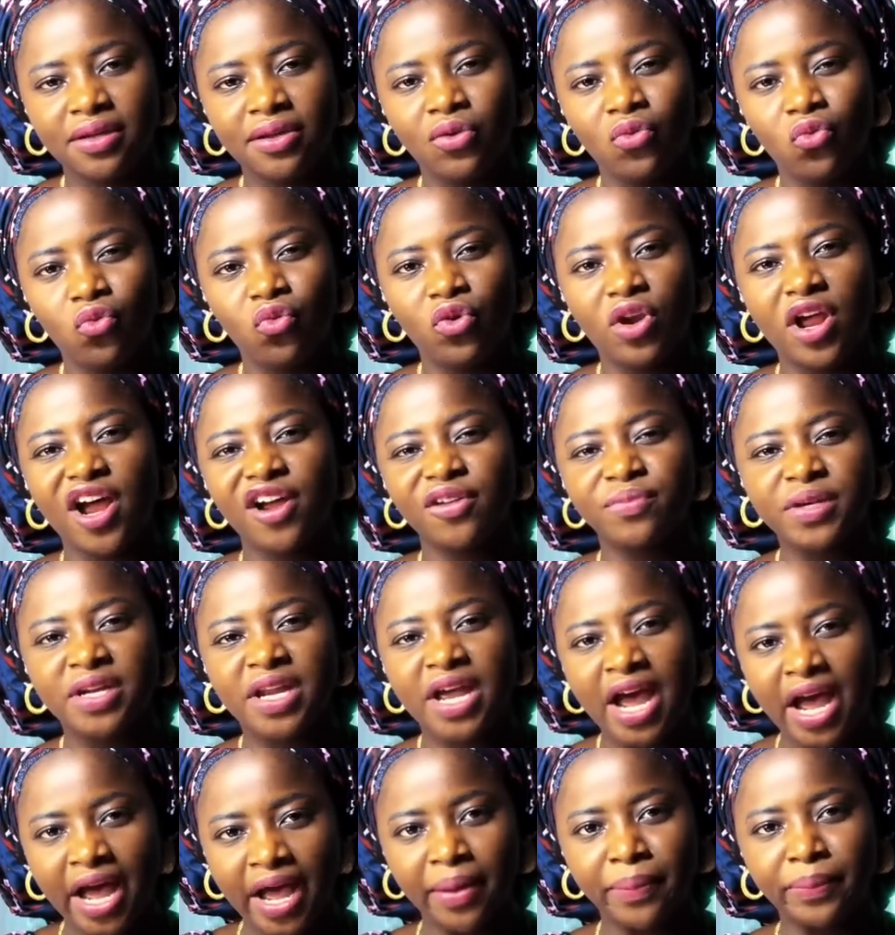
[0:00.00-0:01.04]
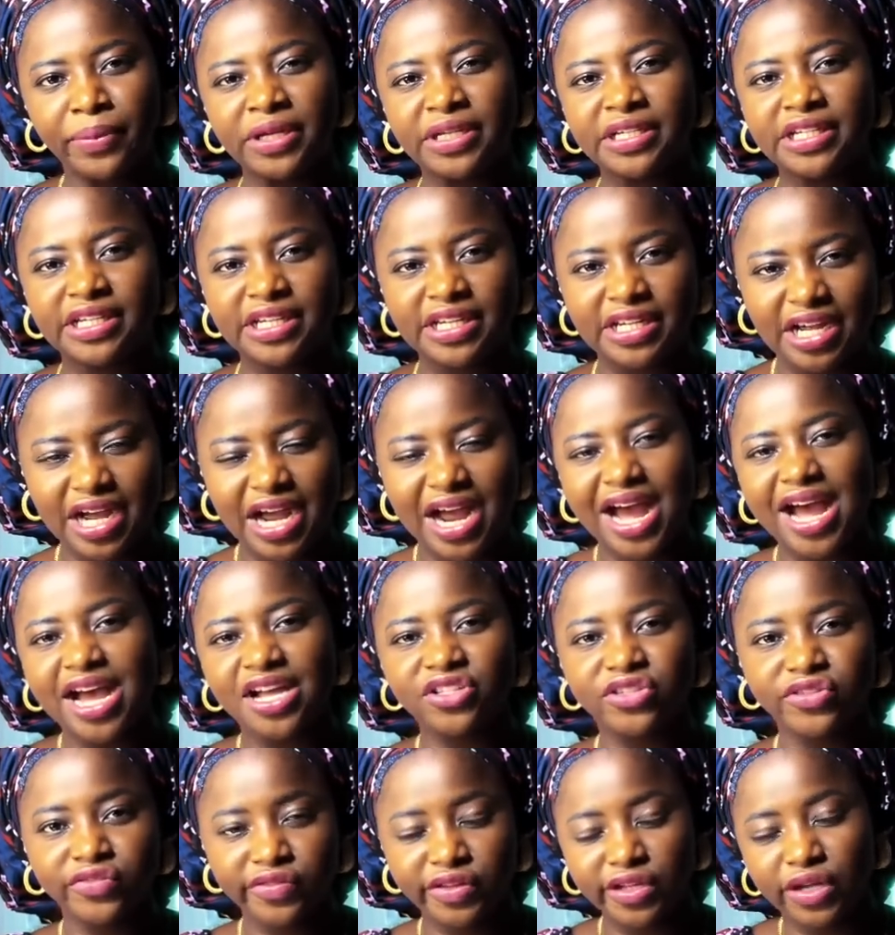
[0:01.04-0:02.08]
would have been happening in the
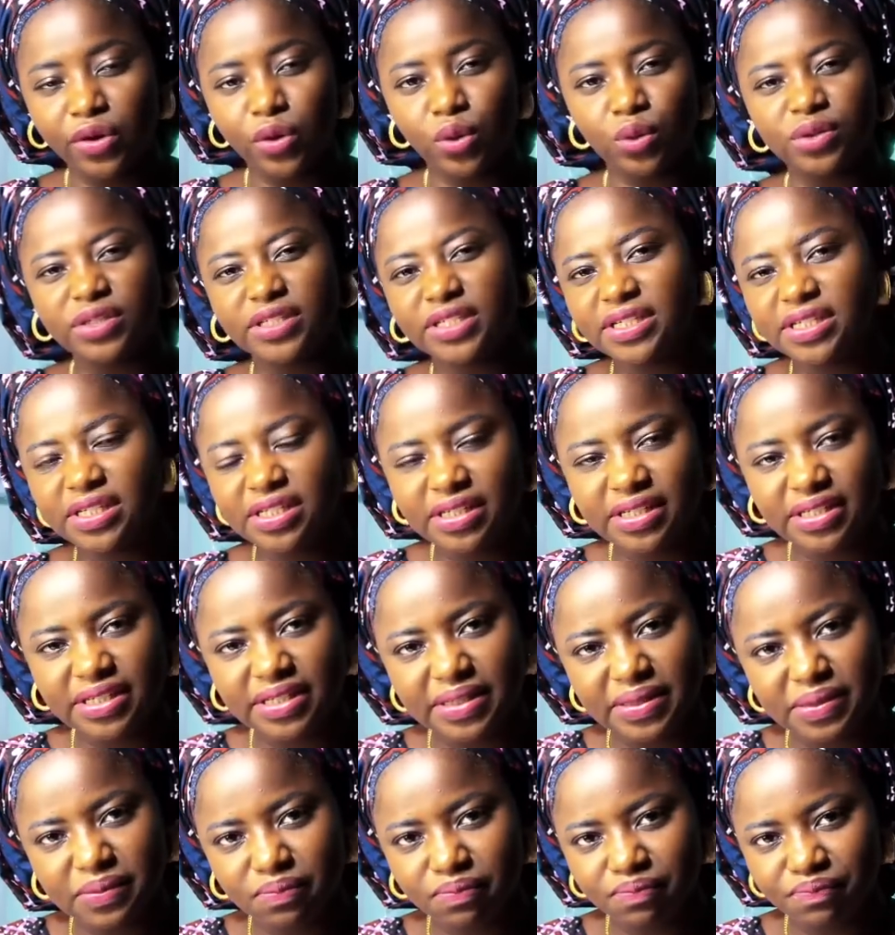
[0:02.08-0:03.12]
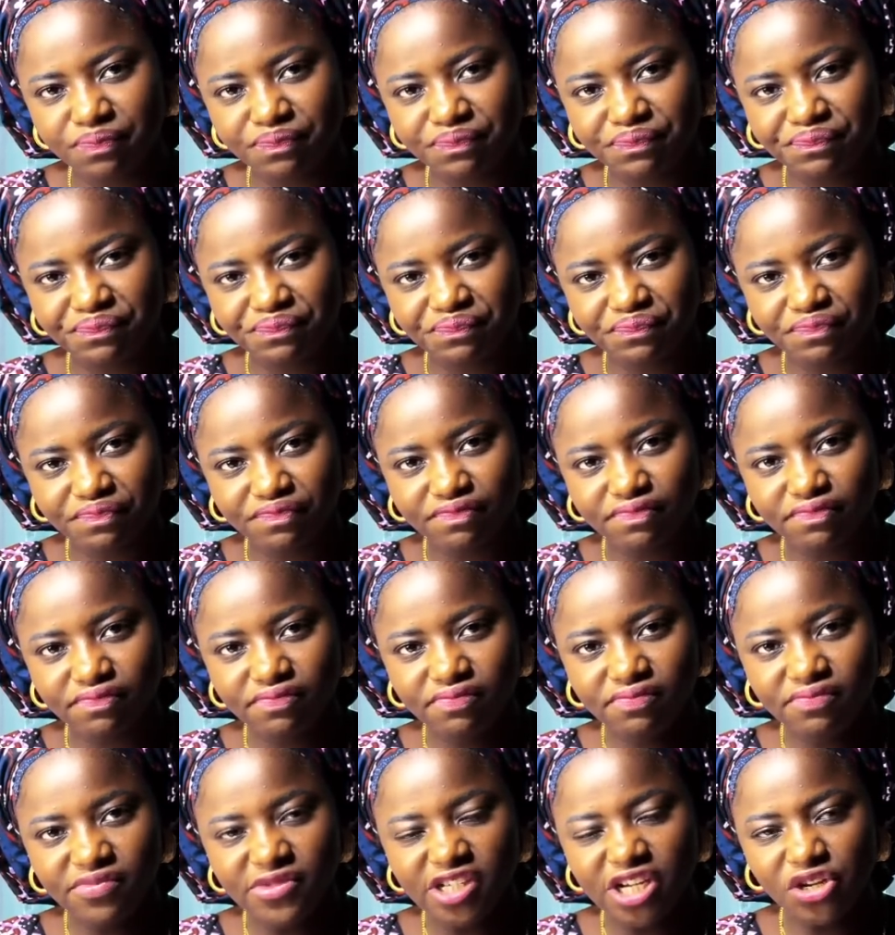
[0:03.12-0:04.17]
heart of the continent,
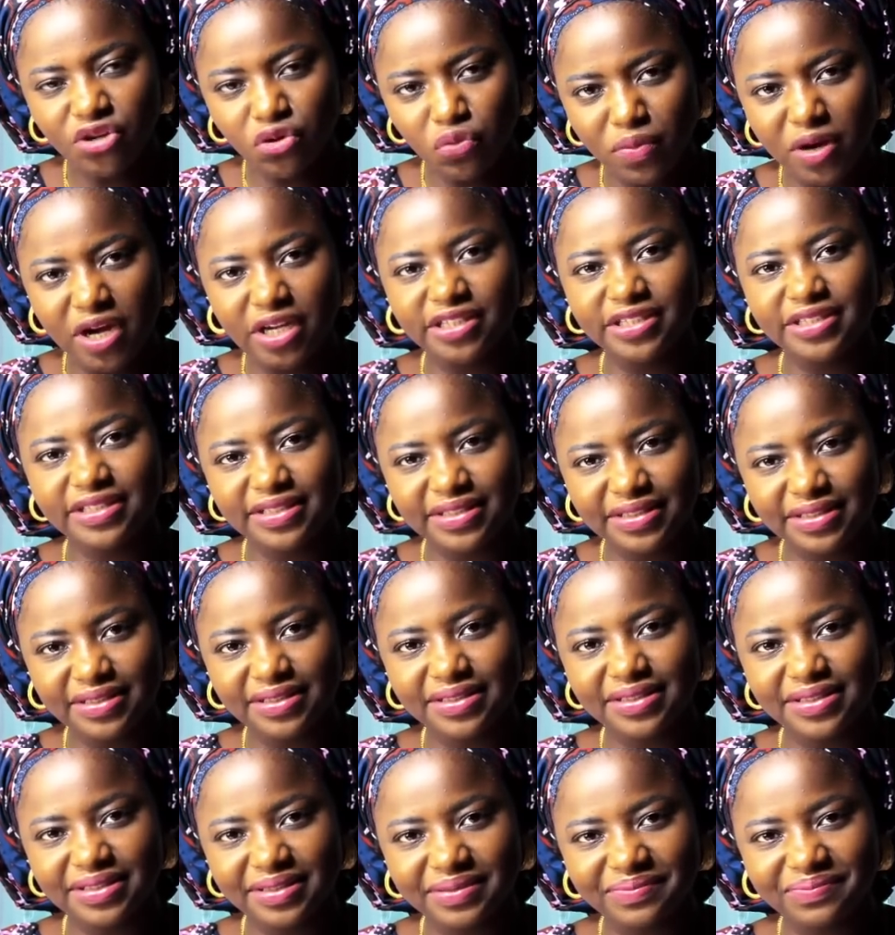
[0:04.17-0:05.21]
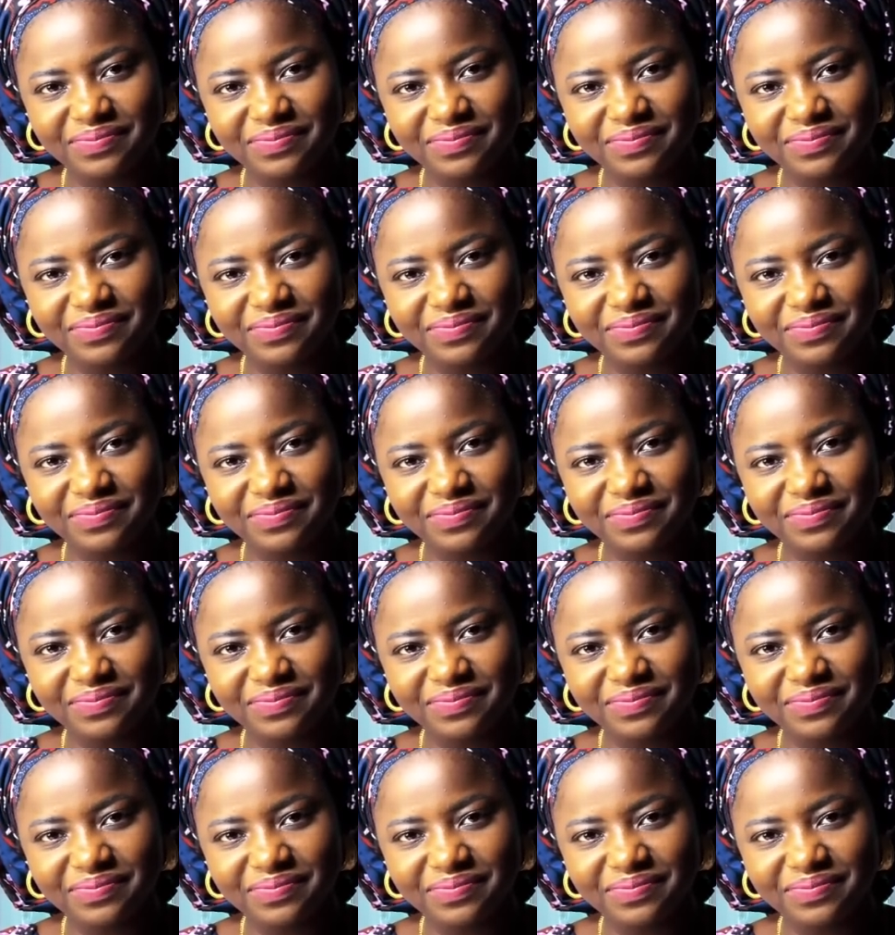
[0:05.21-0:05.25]
Your Majesties.